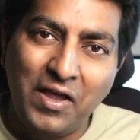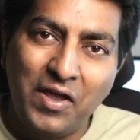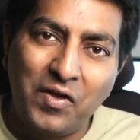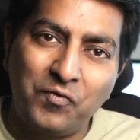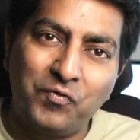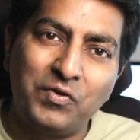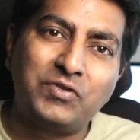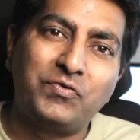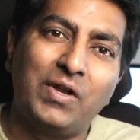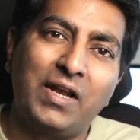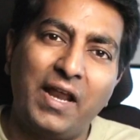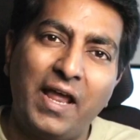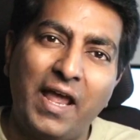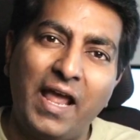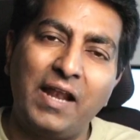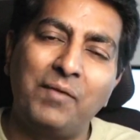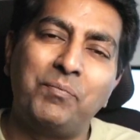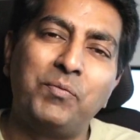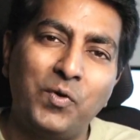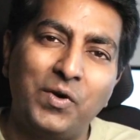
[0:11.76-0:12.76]
which will
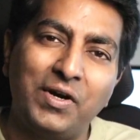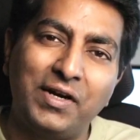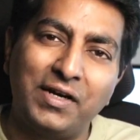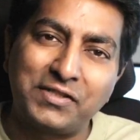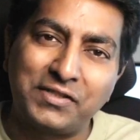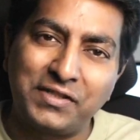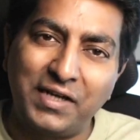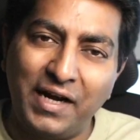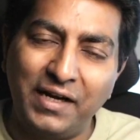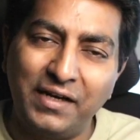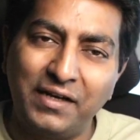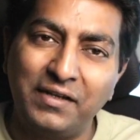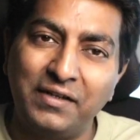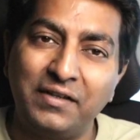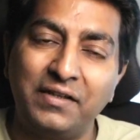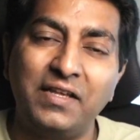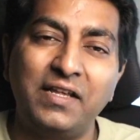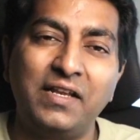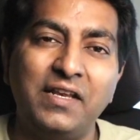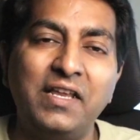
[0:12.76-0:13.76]
help you understand
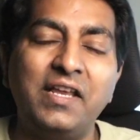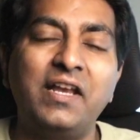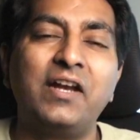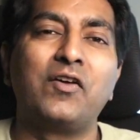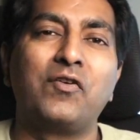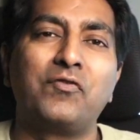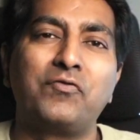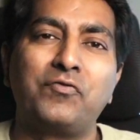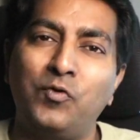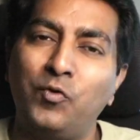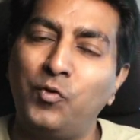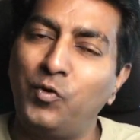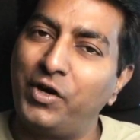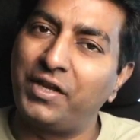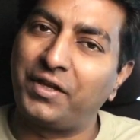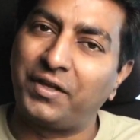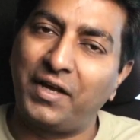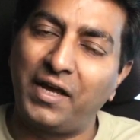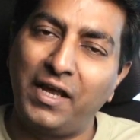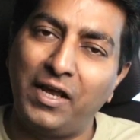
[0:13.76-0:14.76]
the need of
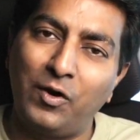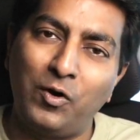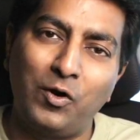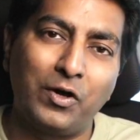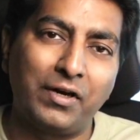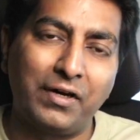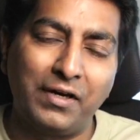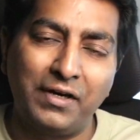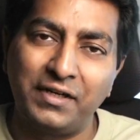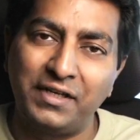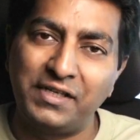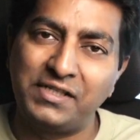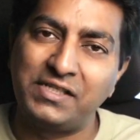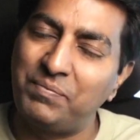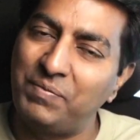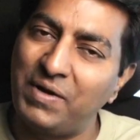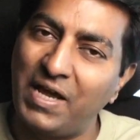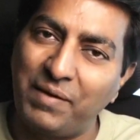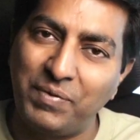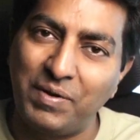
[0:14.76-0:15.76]
OSI or
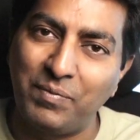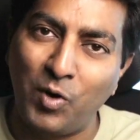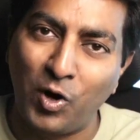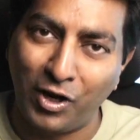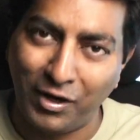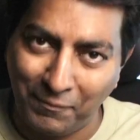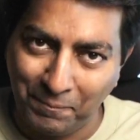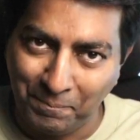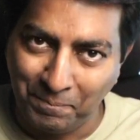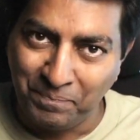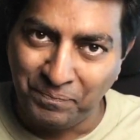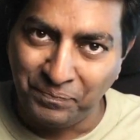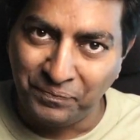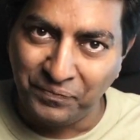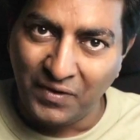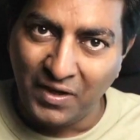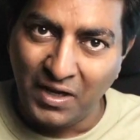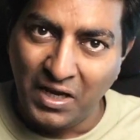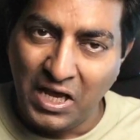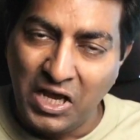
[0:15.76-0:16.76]
TCP/IP model.
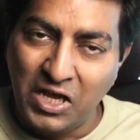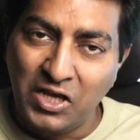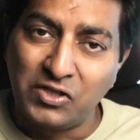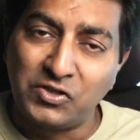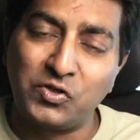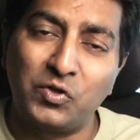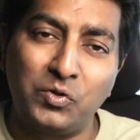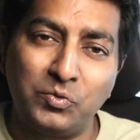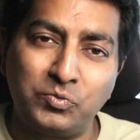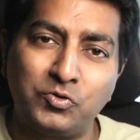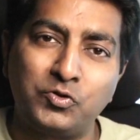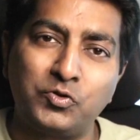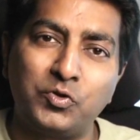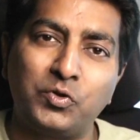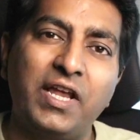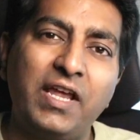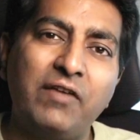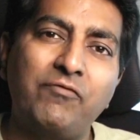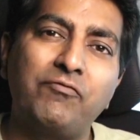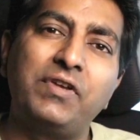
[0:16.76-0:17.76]
So
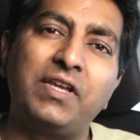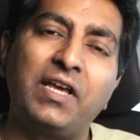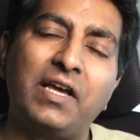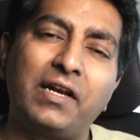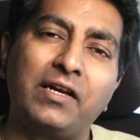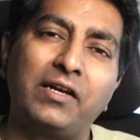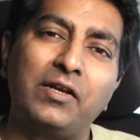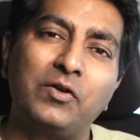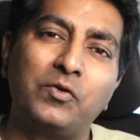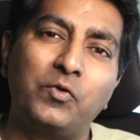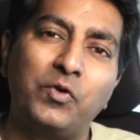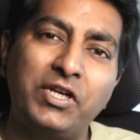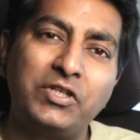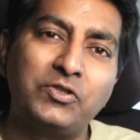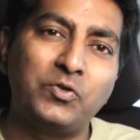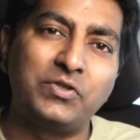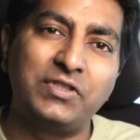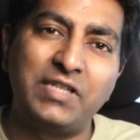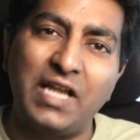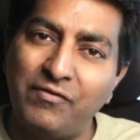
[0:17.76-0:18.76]
today we are going
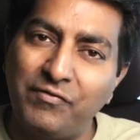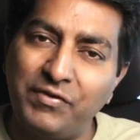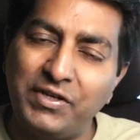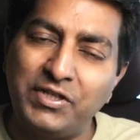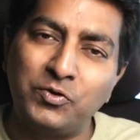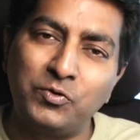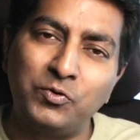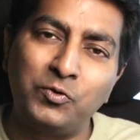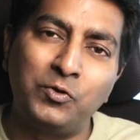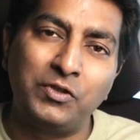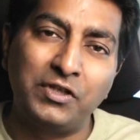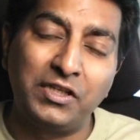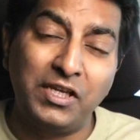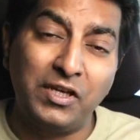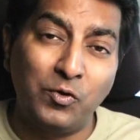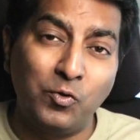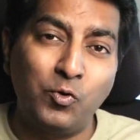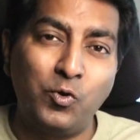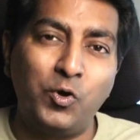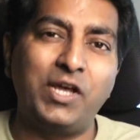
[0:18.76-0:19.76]
to delve into the
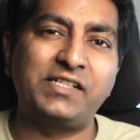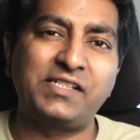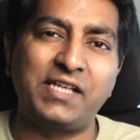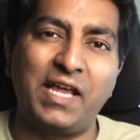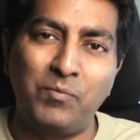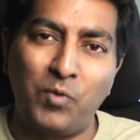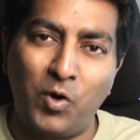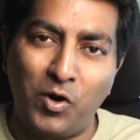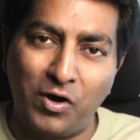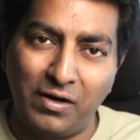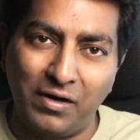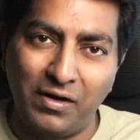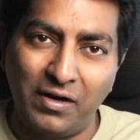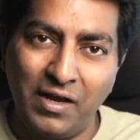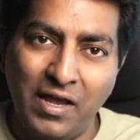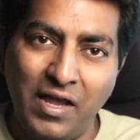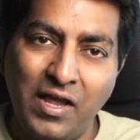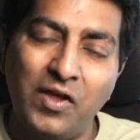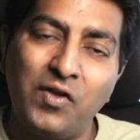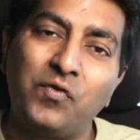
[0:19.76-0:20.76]
OSI model,
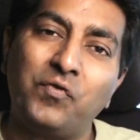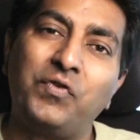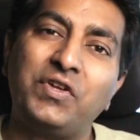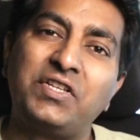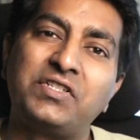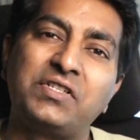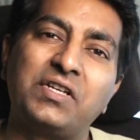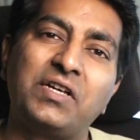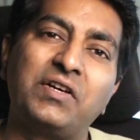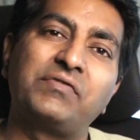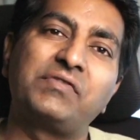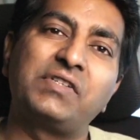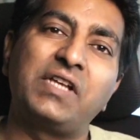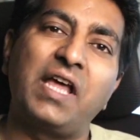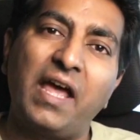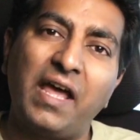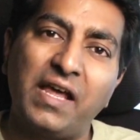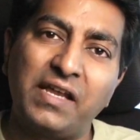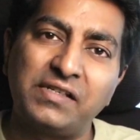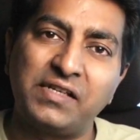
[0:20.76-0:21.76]
which serves
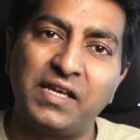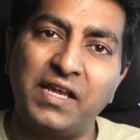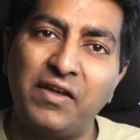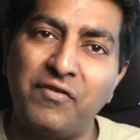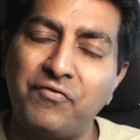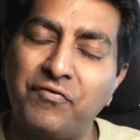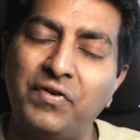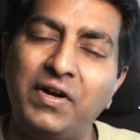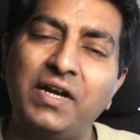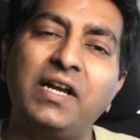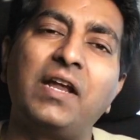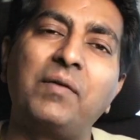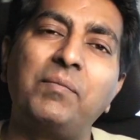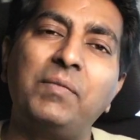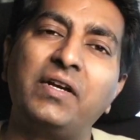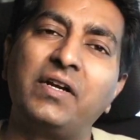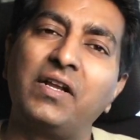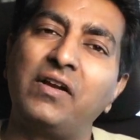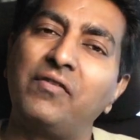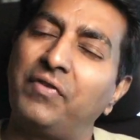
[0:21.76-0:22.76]
as a
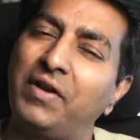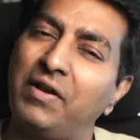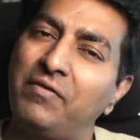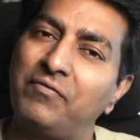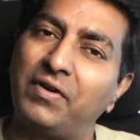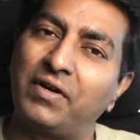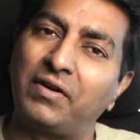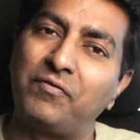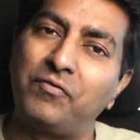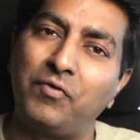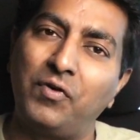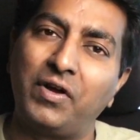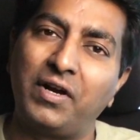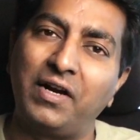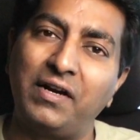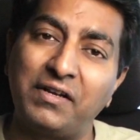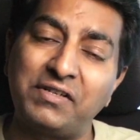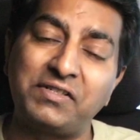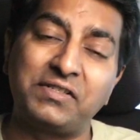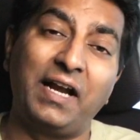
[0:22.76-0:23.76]
fundamental framework for
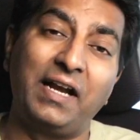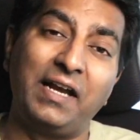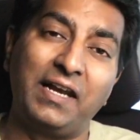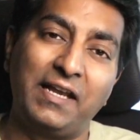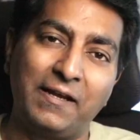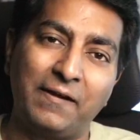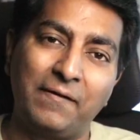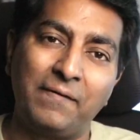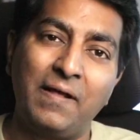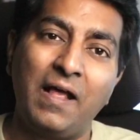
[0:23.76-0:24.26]
understanding